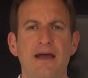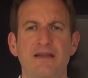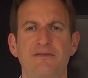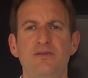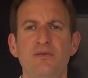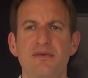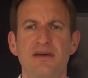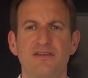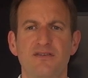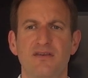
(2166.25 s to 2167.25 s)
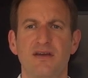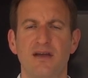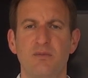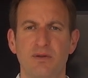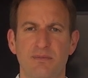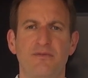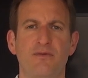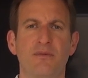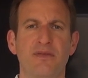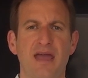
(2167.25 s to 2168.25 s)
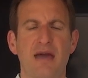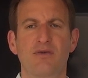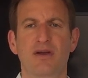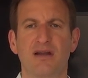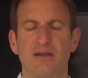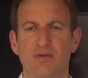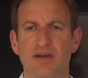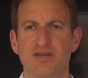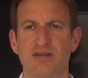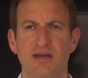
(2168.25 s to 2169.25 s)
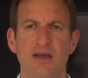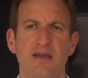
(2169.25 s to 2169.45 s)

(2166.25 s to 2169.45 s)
And if you do this and want to perform the camera calibration,